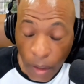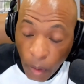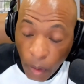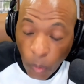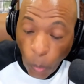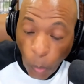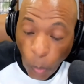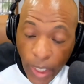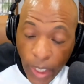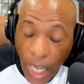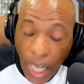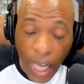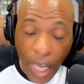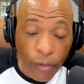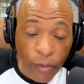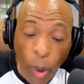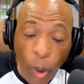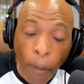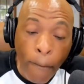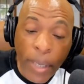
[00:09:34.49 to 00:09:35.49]
We not have
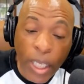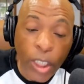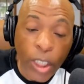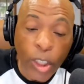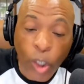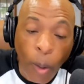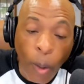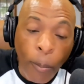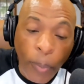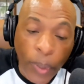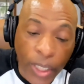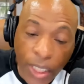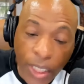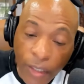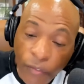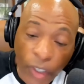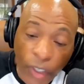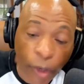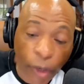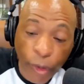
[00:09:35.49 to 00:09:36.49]
no build-up play
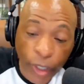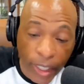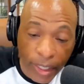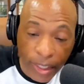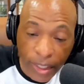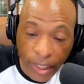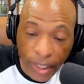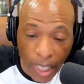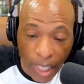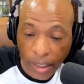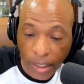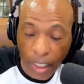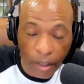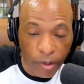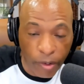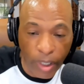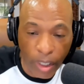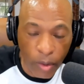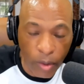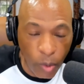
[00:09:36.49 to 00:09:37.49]
to create chance and
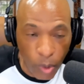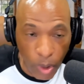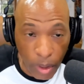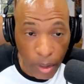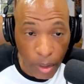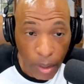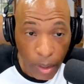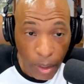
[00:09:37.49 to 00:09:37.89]
create goal.